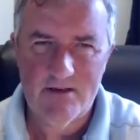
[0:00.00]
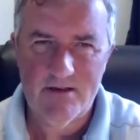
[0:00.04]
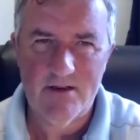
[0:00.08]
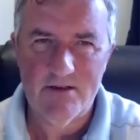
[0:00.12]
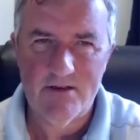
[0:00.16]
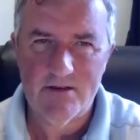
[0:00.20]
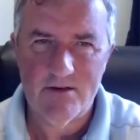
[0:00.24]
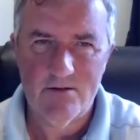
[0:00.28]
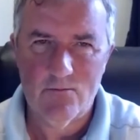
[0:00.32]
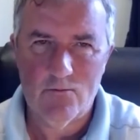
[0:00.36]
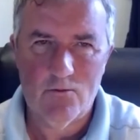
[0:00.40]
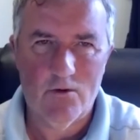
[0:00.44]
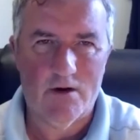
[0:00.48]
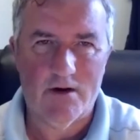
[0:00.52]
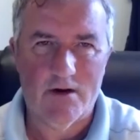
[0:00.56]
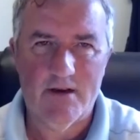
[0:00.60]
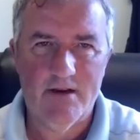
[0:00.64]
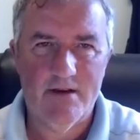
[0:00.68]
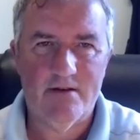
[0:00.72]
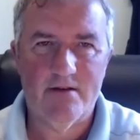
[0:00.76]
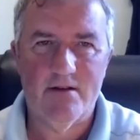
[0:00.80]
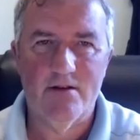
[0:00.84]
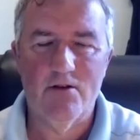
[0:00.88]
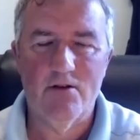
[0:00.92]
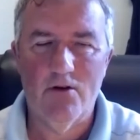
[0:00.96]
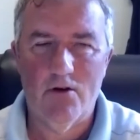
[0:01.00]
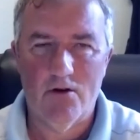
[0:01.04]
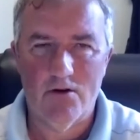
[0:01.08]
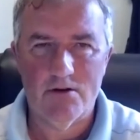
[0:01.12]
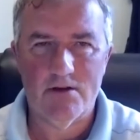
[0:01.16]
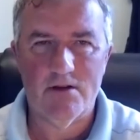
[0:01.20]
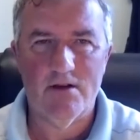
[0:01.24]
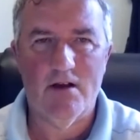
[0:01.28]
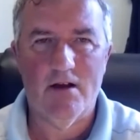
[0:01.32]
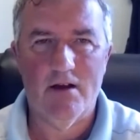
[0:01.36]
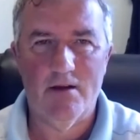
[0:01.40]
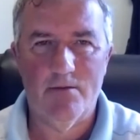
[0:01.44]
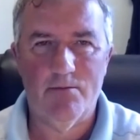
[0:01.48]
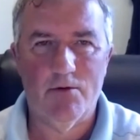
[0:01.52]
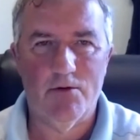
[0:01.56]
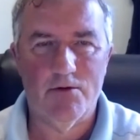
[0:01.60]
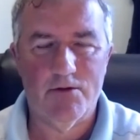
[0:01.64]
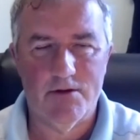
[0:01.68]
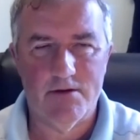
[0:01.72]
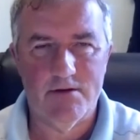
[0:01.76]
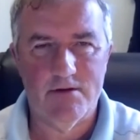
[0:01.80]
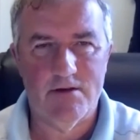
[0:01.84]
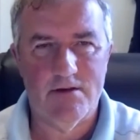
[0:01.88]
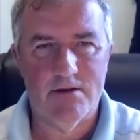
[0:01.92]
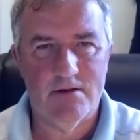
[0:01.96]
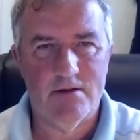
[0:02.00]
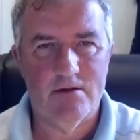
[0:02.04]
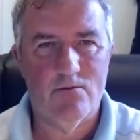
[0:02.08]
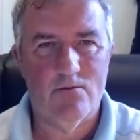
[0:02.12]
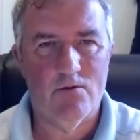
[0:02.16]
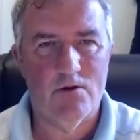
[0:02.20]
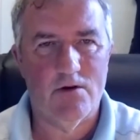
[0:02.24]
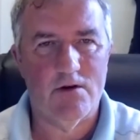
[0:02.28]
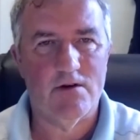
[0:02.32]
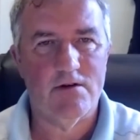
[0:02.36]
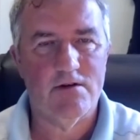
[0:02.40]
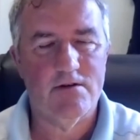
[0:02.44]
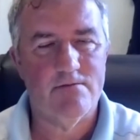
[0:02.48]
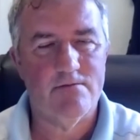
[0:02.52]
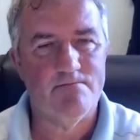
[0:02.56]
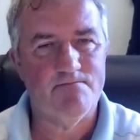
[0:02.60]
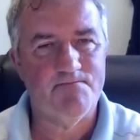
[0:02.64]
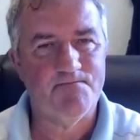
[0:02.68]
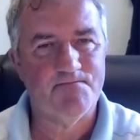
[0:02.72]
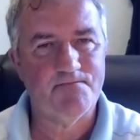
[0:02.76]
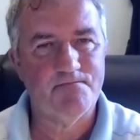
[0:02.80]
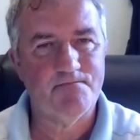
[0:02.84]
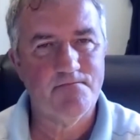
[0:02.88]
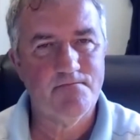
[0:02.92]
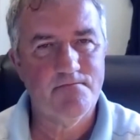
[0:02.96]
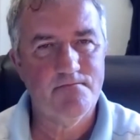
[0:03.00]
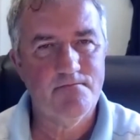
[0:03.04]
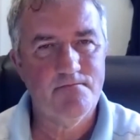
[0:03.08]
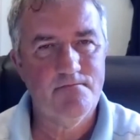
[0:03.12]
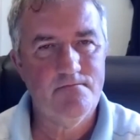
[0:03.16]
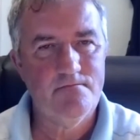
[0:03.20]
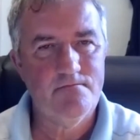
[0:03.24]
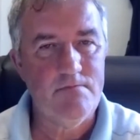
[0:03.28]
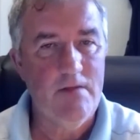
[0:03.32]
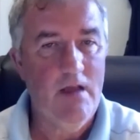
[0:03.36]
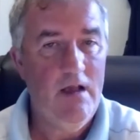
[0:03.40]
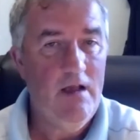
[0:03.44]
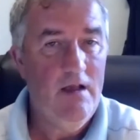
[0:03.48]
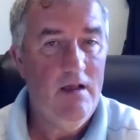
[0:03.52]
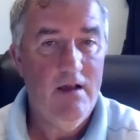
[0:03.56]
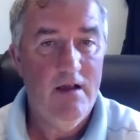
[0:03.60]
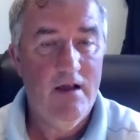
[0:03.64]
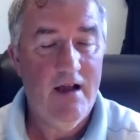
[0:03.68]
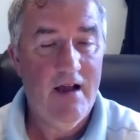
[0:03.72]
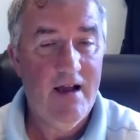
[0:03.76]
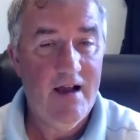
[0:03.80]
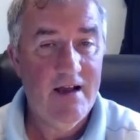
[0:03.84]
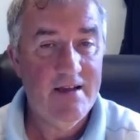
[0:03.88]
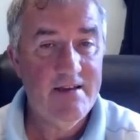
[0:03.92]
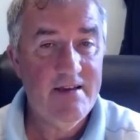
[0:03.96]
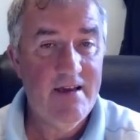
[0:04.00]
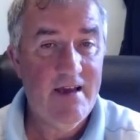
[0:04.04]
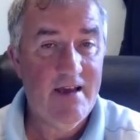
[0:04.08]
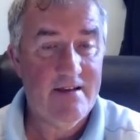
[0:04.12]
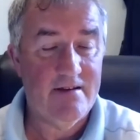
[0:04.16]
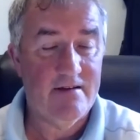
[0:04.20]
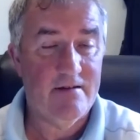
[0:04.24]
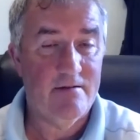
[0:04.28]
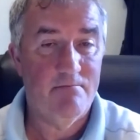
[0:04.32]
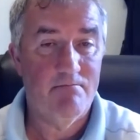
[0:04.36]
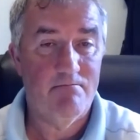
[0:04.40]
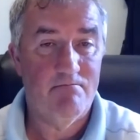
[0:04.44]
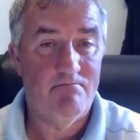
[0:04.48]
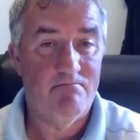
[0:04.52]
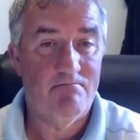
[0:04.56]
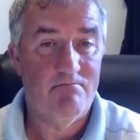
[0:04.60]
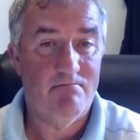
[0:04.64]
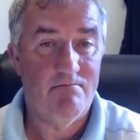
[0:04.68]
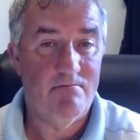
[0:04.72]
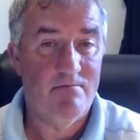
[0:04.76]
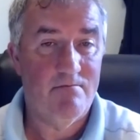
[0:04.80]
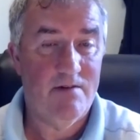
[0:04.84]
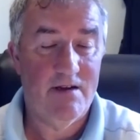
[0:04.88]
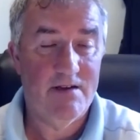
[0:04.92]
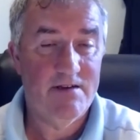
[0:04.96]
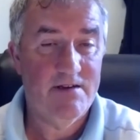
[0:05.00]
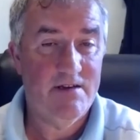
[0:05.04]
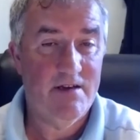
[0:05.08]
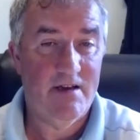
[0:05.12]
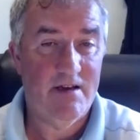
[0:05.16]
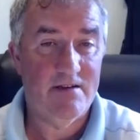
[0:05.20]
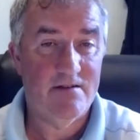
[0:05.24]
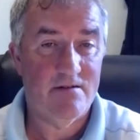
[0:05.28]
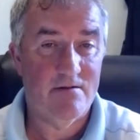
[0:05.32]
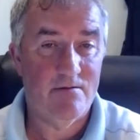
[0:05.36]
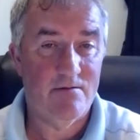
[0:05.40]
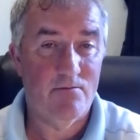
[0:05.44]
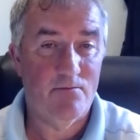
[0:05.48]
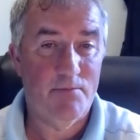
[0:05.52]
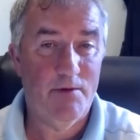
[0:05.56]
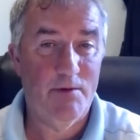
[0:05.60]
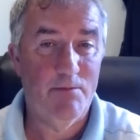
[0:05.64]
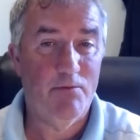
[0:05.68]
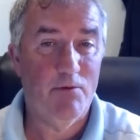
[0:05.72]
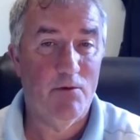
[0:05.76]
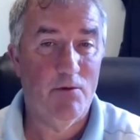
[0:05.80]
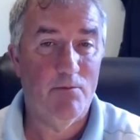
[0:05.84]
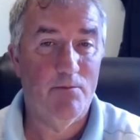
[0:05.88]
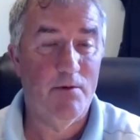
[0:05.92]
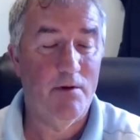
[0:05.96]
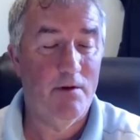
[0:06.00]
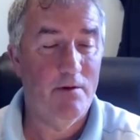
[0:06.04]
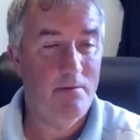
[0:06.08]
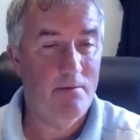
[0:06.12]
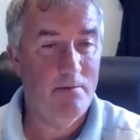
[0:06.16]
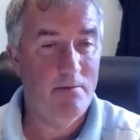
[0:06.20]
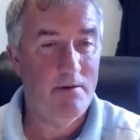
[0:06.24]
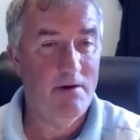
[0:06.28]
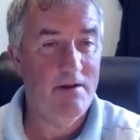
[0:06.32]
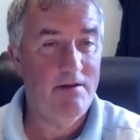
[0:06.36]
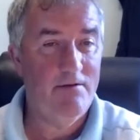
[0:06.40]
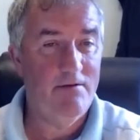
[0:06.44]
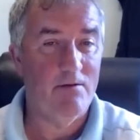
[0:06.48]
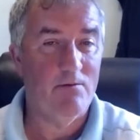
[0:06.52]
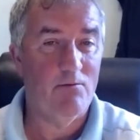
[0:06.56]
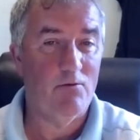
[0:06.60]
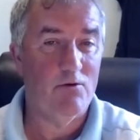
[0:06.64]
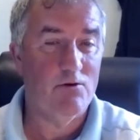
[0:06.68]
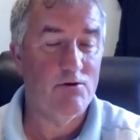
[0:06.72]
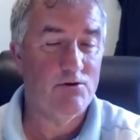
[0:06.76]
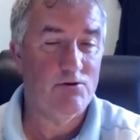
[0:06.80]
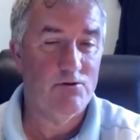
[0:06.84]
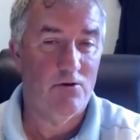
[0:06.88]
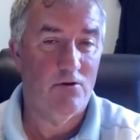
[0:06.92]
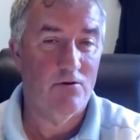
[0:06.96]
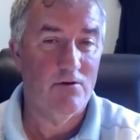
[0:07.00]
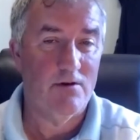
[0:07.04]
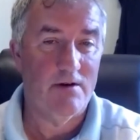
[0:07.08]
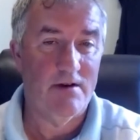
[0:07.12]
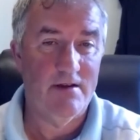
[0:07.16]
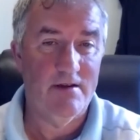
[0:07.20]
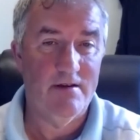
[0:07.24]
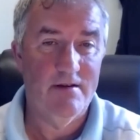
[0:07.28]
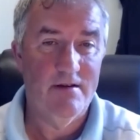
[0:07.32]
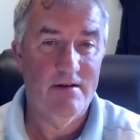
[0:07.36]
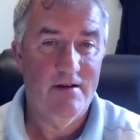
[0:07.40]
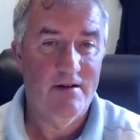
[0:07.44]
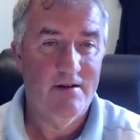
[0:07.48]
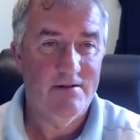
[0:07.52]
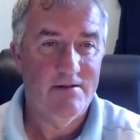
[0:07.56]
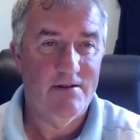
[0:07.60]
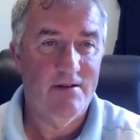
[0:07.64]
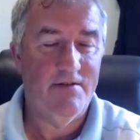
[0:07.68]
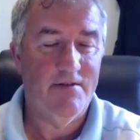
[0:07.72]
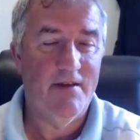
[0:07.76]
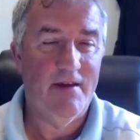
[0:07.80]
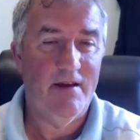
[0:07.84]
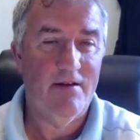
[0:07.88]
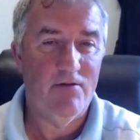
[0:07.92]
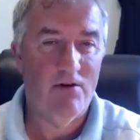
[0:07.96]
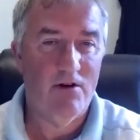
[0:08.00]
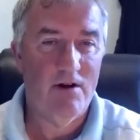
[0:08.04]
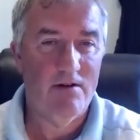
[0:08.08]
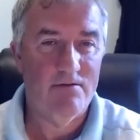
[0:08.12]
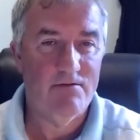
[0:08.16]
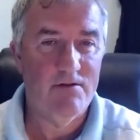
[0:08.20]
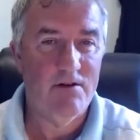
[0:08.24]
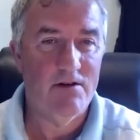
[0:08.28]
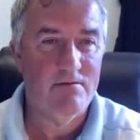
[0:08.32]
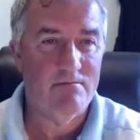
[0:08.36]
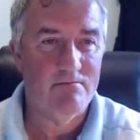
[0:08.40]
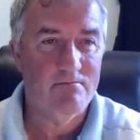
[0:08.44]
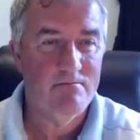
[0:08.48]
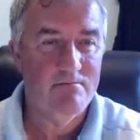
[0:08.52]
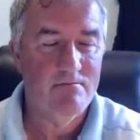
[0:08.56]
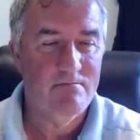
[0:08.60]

doesn't work. It's not a hypothesis that works. And yet people believe it more strongly than they ever have done.